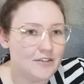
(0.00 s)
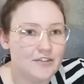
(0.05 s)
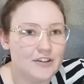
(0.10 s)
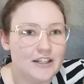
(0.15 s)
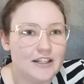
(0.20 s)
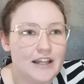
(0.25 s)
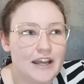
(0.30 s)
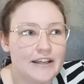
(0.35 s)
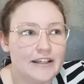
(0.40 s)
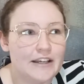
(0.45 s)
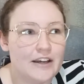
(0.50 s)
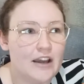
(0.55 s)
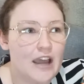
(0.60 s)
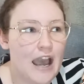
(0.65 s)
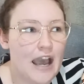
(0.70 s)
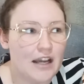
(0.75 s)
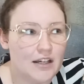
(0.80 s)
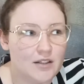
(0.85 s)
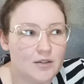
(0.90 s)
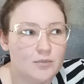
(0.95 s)
feel like
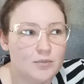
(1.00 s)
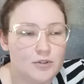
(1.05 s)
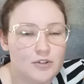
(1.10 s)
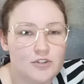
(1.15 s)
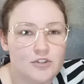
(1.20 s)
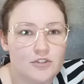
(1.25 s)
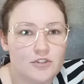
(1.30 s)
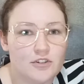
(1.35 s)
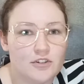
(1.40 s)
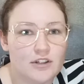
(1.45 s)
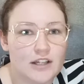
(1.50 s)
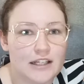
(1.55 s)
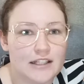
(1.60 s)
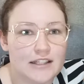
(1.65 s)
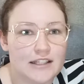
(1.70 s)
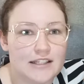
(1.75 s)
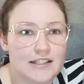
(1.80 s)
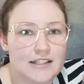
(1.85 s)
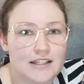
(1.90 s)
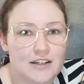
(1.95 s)
adult books should look like
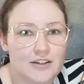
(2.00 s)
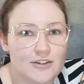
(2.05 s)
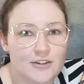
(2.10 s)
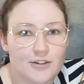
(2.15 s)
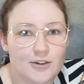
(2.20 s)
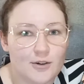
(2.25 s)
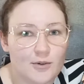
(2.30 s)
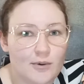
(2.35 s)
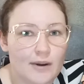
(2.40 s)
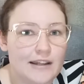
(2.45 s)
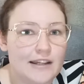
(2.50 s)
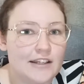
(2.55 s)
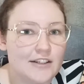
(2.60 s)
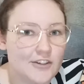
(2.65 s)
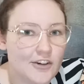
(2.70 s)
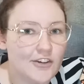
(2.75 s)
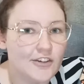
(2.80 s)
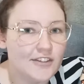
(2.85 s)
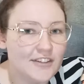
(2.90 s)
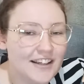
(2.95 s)
this, and I don't know why they
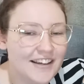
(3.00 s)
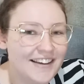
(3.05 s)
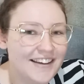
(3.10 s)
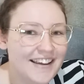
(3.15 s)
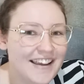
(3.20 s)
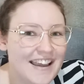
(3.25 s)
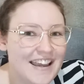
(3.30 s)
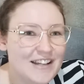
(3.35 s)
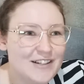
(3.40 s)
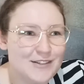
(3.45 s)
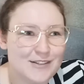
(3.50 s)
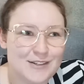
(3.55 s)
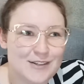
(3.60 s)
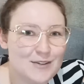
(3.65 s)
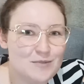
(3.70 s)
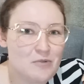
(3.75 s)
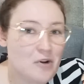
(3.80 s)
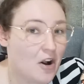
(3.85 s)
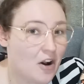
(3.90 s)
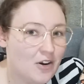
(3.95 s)
don't. Just
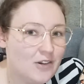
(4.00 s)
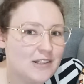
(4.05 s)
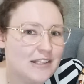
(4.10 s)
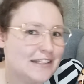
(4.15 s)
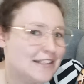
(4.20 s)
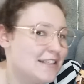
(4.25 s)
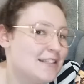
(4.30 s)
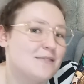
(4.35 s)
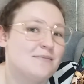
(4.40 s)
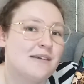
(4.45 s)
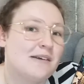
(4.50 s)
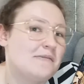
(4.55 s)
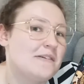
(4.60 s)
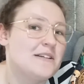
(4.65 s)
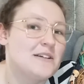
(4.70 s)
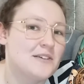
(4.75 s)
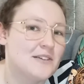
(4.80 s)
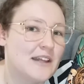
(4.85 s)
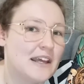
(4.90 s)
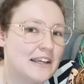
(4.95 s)
because we're older doesn't mean we
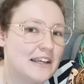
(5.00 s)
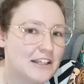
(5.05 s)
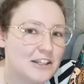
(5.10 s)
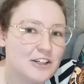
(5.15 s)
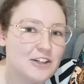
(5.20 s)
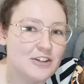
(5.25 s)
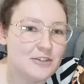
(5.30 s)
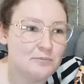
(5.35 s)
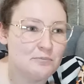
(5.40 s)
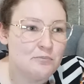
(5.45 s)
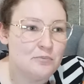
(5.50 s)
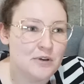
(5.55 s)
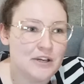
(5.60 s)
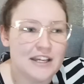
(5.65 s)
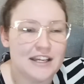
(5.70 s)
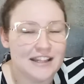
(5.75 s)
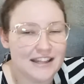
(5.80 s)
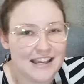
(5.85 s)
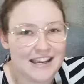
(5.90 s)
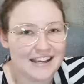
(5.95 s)
don't like cute,
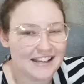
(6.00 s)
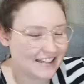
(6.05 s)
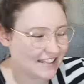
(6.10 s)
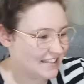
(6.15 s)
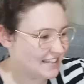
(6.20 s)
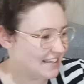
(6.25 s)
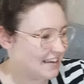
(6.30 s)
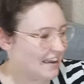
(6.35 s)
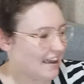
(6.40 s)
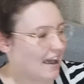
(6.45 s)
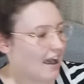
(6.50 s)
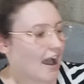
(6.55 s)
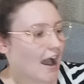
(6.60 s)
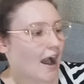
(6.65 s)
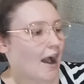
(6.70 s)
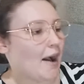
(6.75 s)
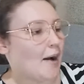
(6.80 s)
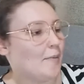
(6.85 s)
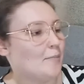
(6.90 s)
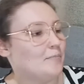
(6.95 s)
pretty things.
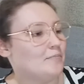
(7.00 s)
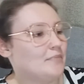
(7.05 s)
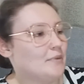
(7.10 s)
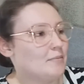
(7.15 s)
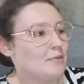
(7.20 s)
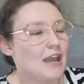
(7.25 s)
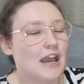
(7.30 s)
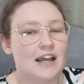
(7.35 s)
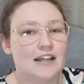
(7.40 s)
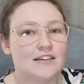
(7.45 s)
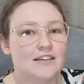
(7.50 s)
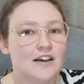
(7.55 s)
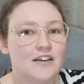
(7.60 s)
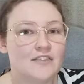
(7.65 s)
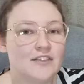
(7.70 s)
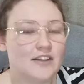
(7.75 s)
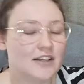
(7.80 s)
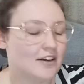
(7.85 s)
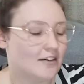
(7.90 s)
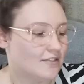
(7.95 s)
But yeah, I
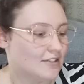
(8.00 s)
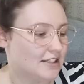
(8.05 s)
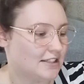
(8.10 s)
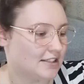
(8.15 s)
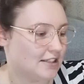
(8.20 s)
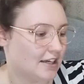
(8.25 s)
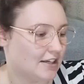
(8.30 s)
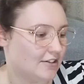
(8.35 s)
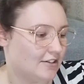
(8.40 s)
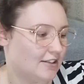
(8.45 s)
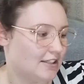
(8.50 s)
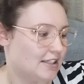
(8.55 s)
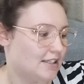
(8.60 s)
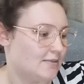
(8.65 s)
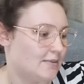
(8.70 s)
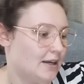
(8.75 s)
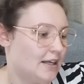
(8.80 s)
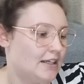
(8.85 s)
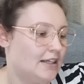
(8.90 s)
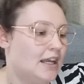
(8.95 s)
love the cover design on this
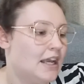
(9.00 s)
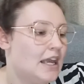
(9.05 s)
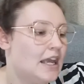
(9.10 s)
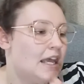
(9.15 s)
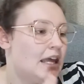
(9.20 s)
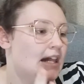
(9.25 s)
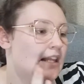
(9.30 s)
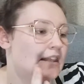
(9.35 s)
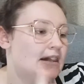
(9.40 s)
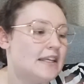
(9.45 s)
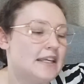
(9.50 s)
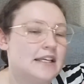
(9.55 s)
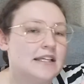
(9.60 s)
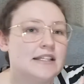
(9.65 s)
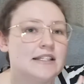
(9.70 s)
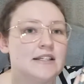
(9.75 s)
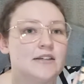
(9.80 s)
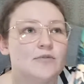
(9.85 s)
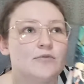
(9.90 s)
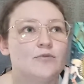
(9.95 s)
one.
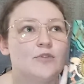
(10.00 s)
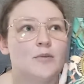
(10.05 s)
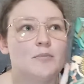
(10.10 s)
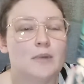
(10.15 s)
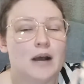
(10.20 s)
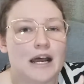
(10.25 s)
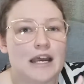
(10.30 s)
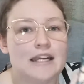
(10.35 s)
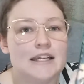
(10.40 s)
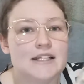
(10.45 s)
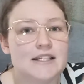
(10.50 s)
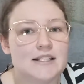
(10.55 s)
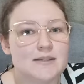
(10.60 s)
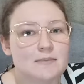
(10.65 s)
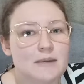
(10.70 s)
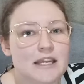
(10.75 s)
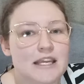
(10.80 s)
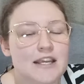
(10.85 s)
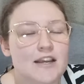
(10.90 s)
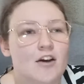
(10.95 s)
This reminds
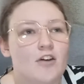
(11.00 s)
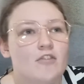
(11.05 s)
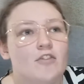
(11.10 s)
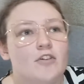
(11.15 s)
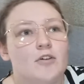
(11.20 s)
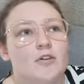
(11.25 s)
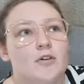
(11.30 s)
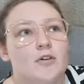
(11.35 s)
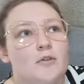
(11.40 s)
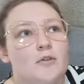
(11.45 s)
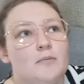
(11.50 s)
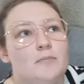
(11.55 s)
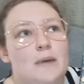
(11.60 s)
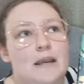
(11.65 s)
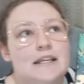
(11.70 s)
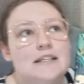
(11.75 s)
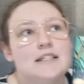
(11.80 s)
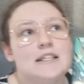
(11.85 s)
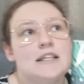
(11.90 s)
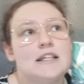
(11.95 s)
me of
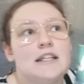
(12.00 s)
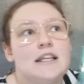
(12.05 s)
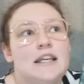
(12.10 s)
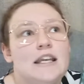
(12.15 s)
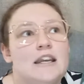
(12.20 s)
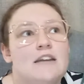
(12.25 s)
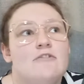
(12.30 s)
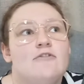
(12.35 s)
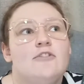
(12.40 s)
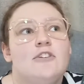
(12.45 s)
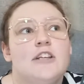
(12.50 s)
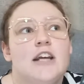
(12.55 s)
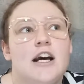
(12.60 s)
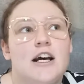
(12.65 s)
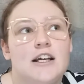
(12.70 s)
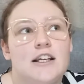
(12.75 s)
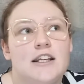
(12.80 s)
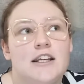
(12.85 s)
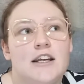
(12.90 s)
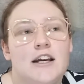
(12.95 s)
basically if
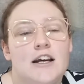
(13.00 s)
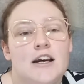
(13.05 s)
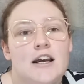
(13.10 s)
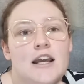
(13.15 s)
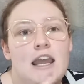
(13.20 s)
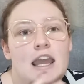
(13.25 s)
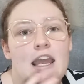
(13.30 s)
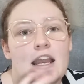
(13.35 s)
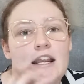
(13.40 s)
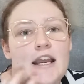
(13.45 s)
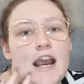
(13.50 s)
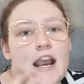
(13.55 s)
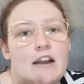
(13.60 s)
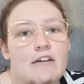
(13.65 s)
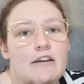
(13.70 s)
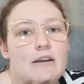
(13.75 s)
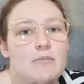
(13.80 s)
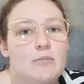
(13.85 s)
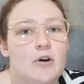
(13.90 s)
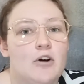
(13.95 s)
Narnia and
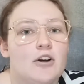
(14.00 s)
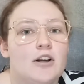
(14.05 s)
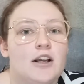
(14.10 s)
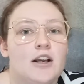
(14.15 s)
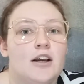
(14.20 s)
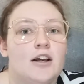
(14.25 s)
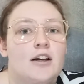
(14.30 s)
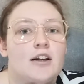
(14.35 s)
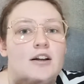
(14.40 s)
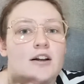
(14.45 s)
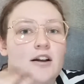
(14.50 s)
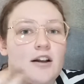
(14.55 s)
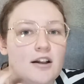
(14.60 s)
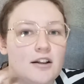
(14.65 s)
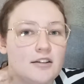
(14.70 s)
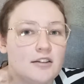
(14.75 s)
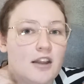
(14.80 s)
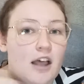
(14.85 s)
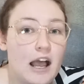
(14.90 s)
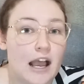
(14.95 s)
Harry Potter
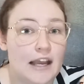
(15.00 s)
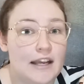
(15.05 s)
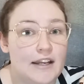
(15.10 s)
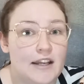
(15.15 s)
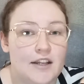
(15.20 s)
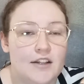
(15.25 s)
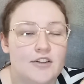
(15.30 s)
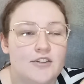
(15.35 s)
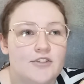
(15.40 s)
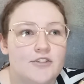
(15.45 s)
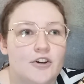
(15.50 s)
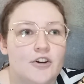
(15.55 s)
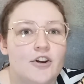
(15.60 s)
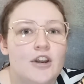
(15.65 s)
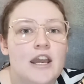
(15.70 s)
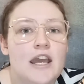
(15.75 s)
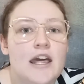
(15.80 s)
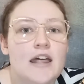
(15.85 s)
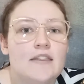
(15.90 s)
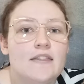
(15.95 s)
collided. So
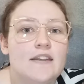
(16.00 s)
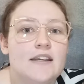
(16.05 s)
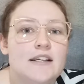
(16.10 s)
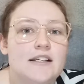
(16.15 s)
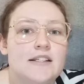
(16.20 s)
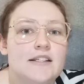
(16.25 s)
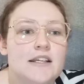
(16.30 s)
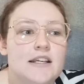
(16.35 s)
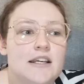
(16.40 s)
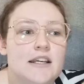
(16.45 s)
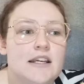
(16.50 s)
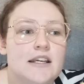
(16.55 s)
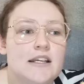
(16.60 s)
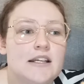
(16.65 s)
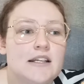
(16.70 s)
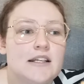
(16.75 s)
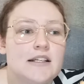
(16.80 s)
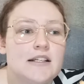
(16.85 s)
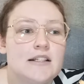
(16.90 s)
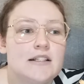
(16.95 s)
this
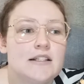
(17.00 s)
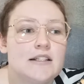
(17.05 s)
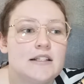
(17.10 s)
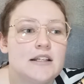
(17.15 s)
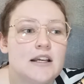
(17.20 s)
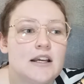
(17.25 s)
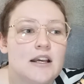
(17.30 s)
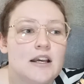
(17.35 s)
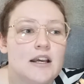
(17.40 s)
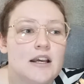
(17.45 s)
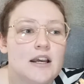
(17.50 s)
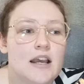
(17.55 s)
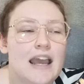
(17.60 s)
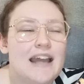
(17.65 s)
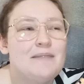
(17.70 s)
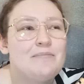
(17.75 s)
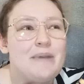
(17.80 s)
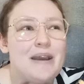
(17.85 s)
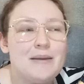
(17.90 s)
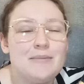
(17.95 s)
is,
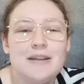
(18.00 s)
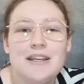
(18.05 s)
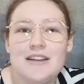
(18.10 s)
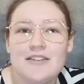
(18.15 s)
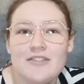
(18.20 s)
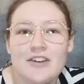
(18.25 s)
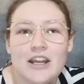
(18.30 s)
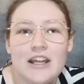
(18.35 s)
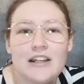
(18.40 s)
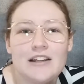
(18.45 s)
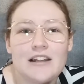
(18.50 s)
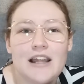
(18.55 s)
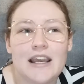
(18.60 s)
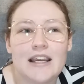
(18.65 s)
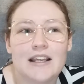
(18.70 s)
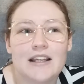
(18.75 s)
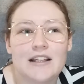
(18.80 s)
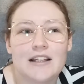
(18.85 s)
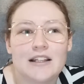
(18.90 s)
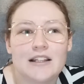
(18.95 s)
and maybe even
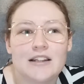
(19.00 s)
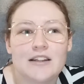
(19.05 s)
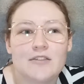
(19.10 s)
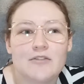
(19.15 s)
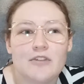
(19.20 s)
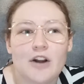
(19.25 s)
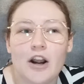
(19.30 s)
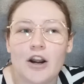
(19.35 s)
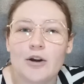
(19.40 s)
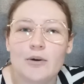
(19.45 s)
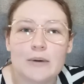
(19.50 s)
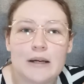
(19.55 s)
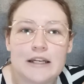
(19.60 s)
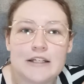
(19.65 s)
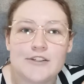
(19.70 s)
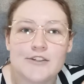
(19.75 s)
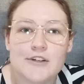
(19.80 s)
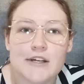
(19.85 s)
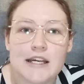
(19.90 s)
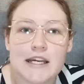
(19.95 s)
like the Faraway
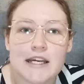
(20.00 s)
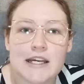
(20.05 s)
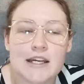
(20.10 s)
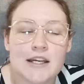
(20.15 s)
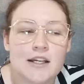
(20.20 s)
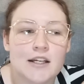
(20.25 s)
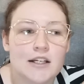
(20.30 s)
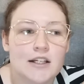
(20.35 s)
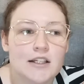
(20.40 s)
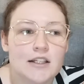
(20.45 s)
Tree,